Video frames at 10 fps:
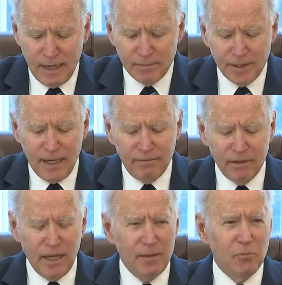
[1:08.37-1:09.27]
I'm going to have
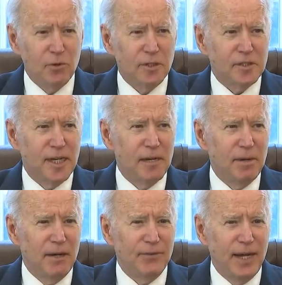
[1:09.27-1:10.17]
a lot more to say
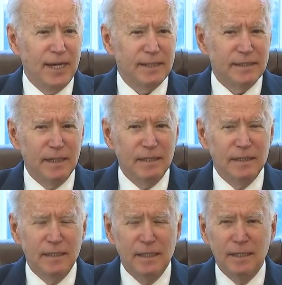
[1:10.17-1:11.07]
about that uh,